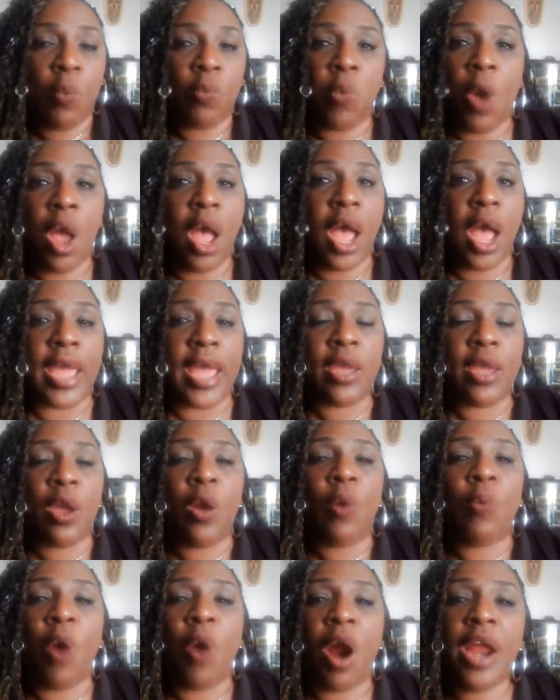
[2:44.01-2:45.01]
Why?
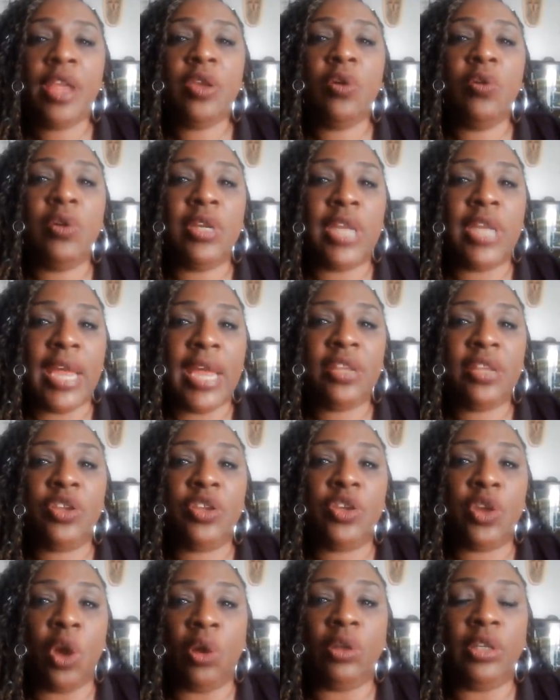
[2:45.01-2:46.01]
Why are you letting
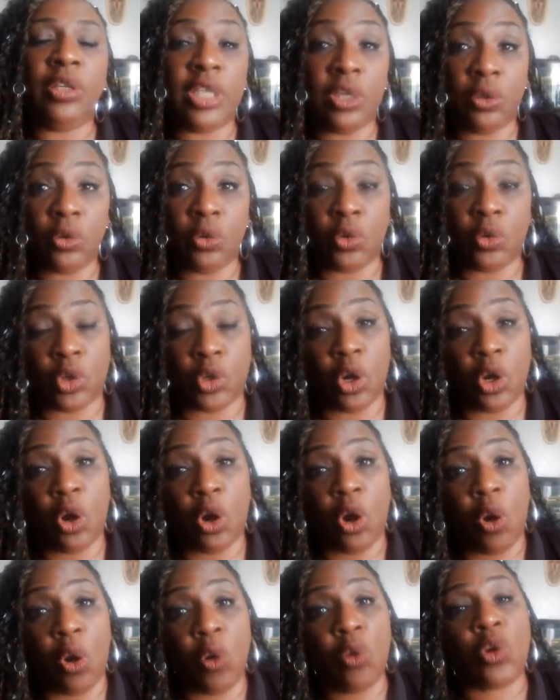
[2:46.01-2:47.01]
your little
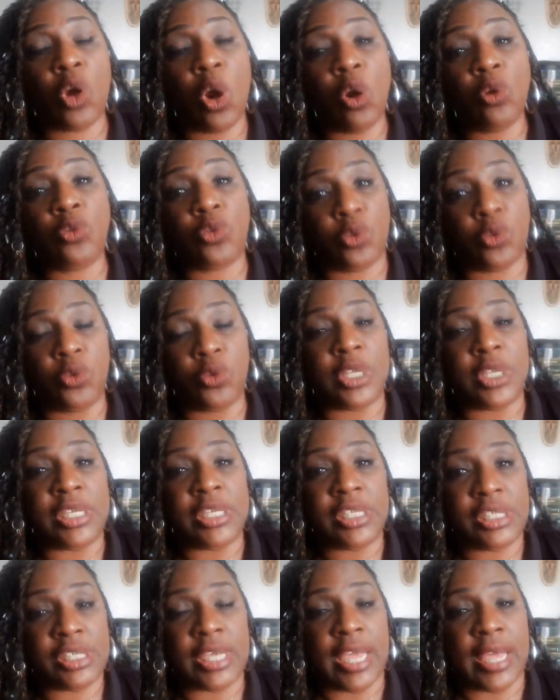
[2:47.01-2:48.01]
girl go through
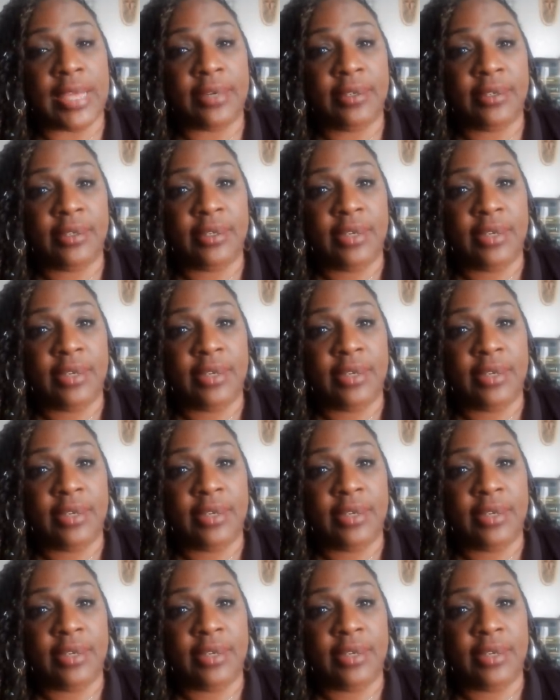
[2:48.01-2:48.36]
this shit?